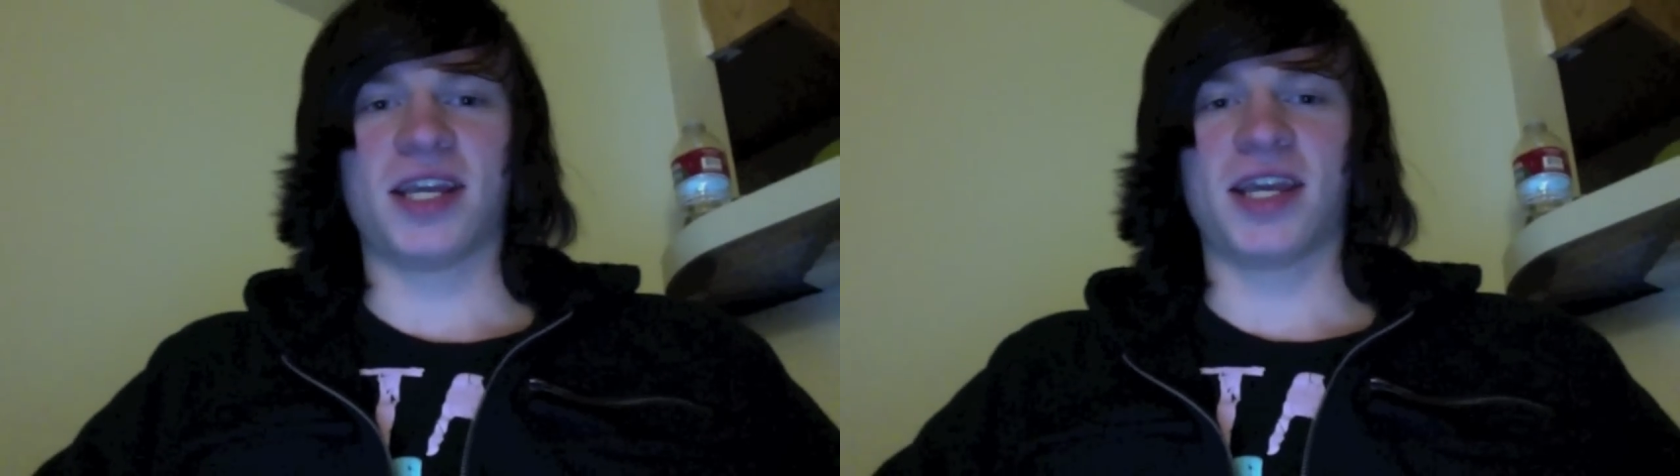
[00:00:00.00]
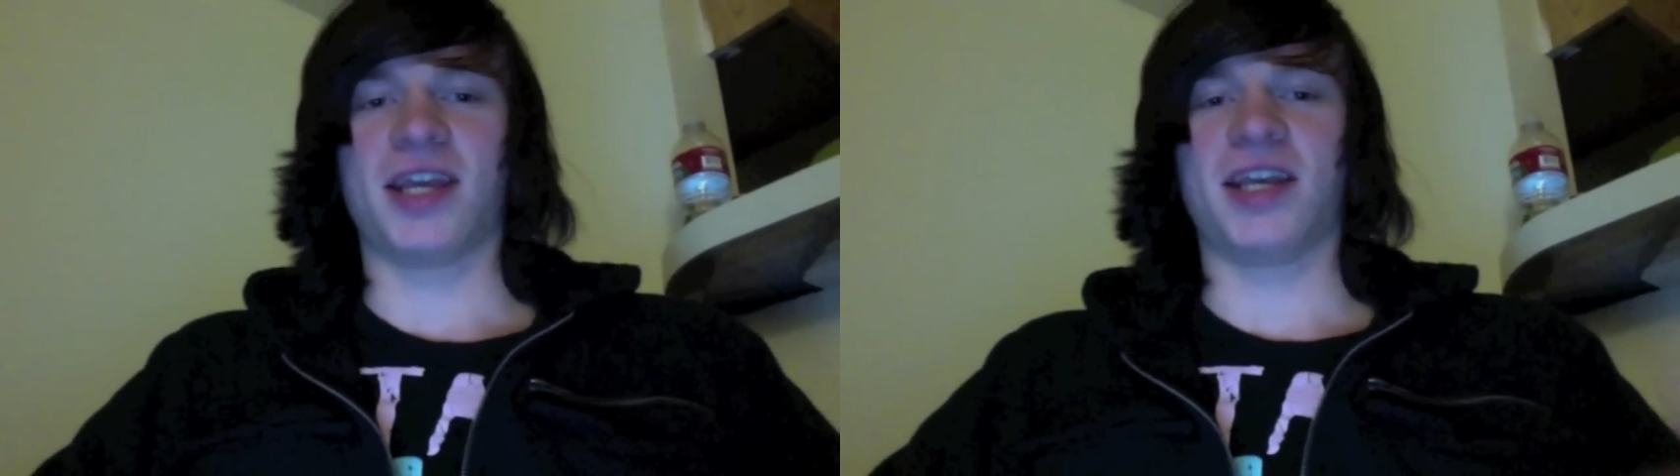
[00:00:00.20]

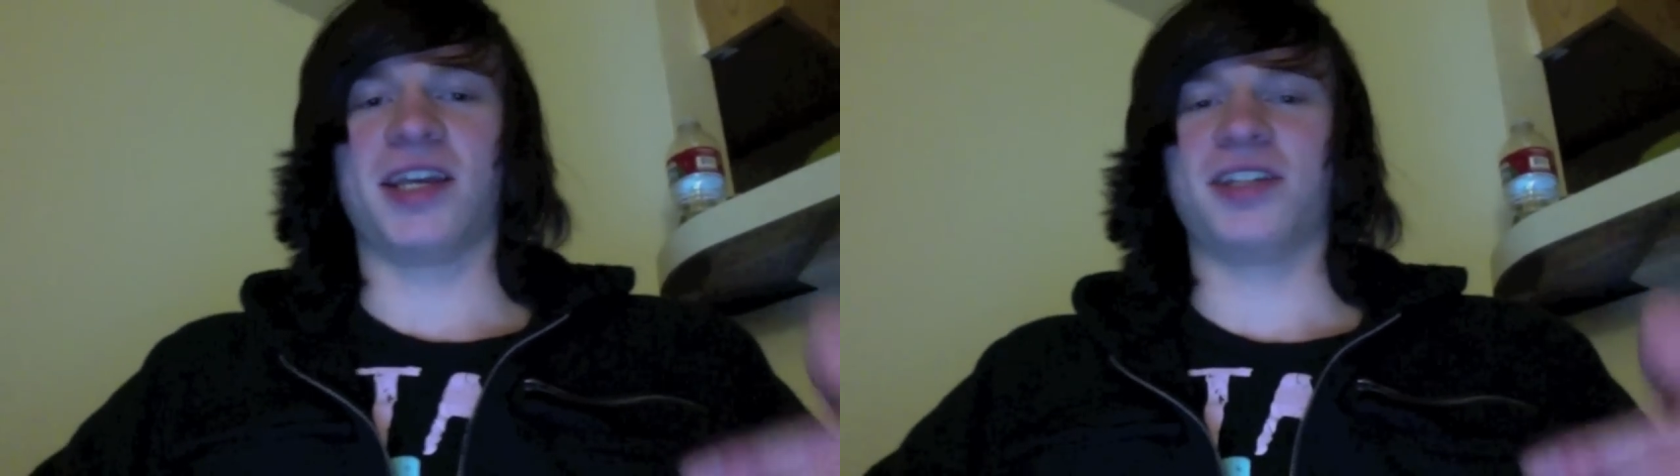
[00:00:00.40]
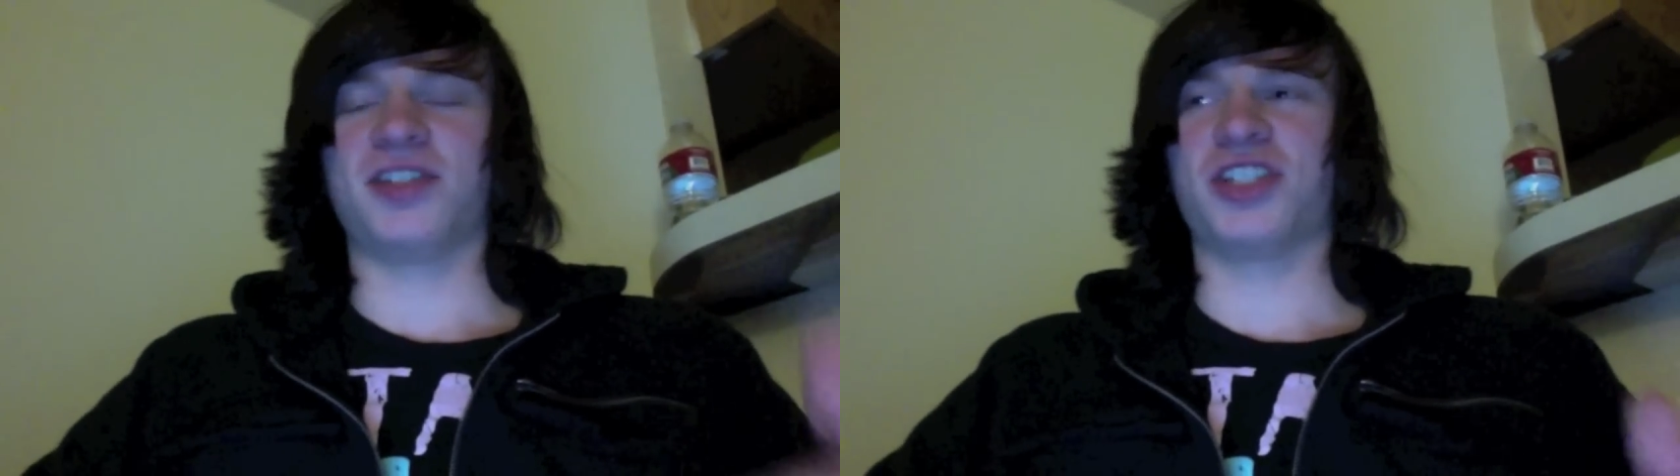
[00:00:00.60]

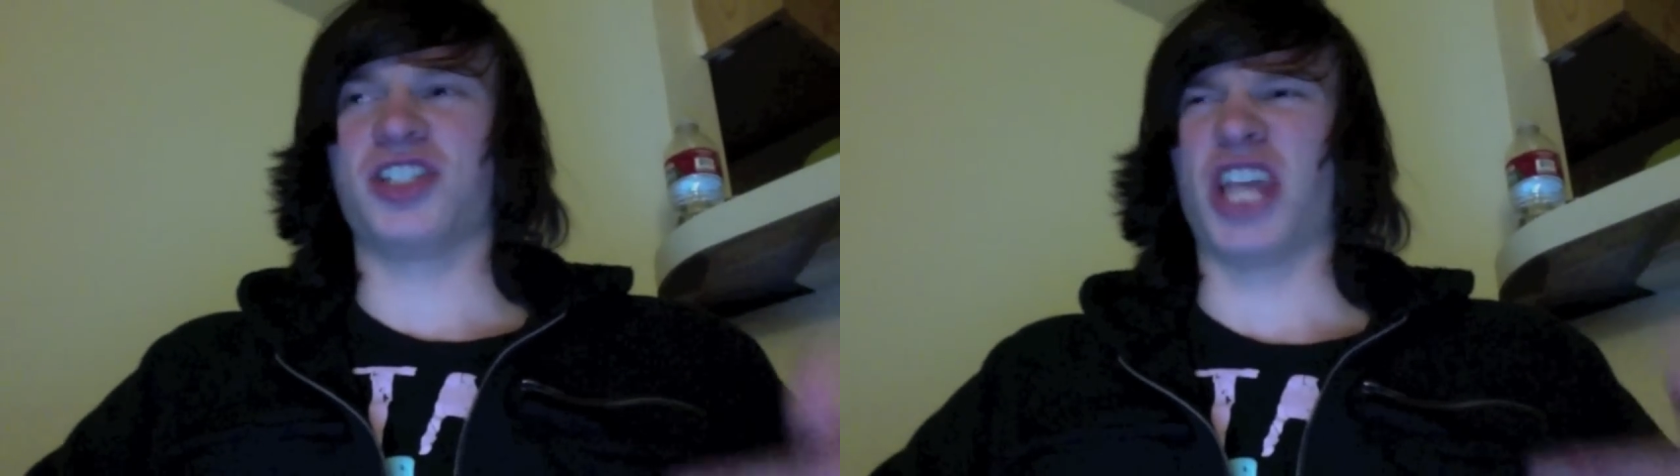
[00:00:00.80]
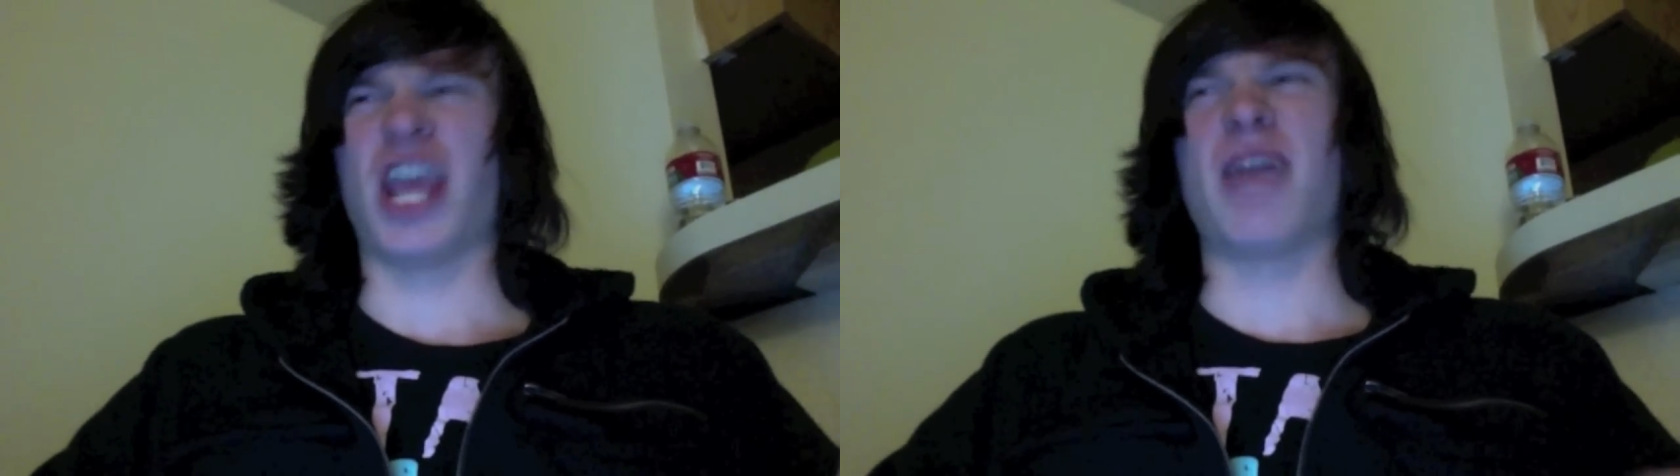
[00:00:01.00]
and just
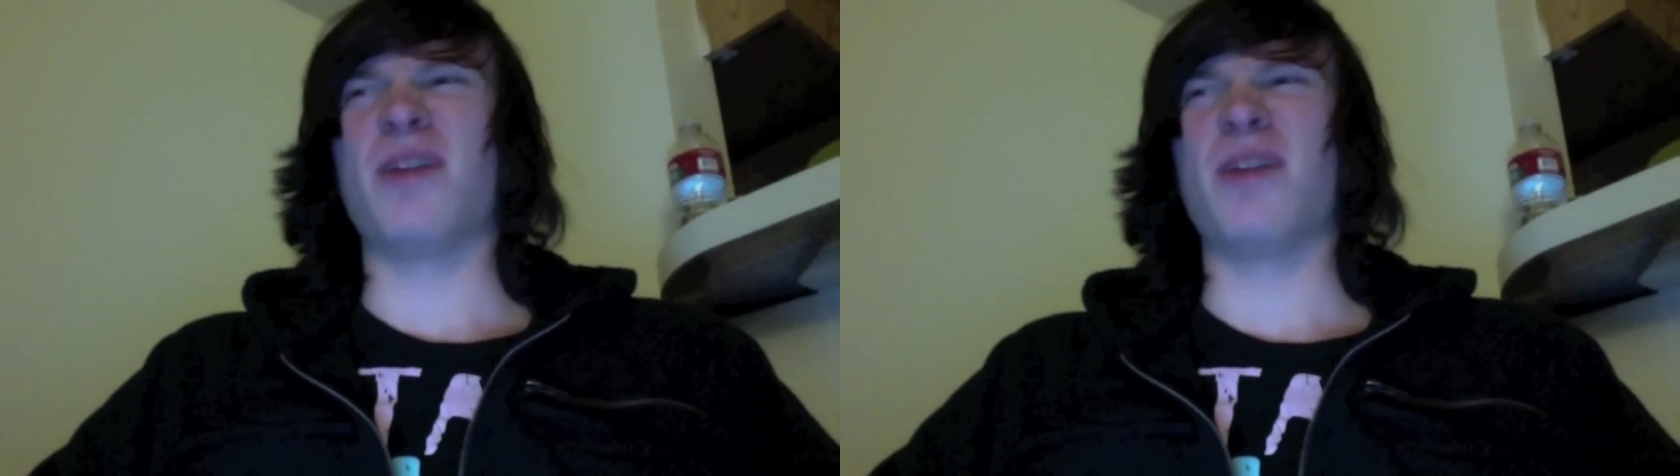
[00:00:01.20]
jamming